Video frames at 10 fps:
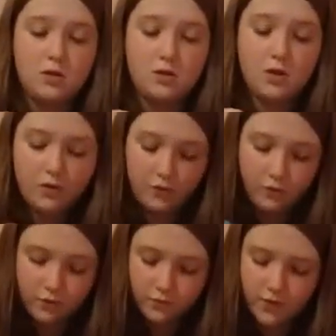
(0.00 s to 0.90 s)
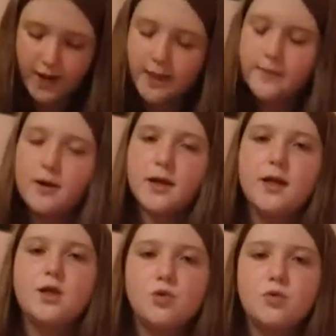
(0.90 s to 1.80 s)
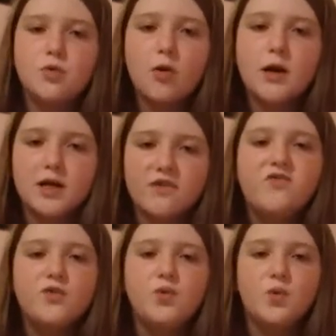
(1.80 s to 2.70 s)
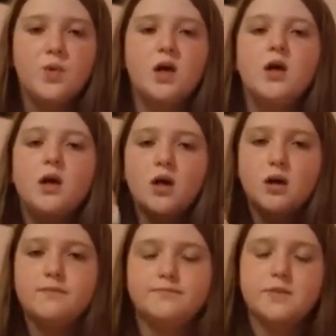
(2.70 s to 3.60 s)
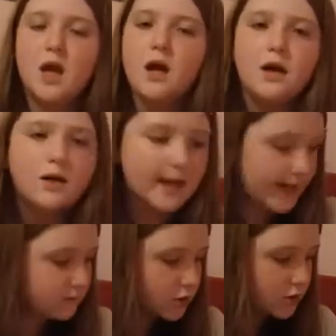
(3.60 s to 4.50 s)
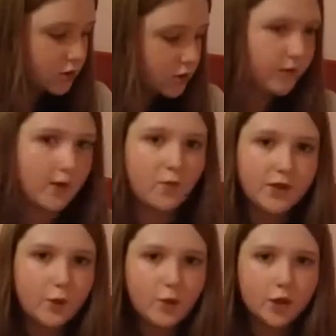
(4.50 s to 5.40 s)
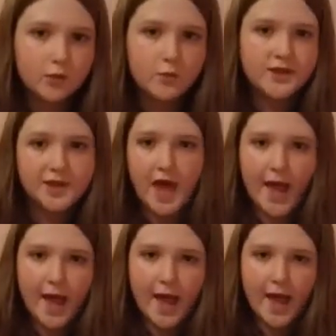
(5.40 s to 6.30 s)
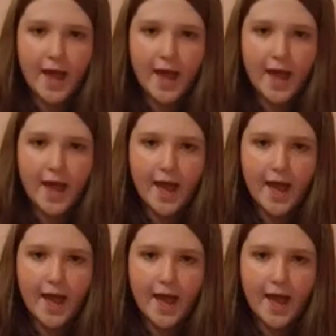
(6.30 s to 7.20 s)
Oh, I keep on getting unicorn to food. Or animals to food. Like, what in the world? What the heck? This is the one I got.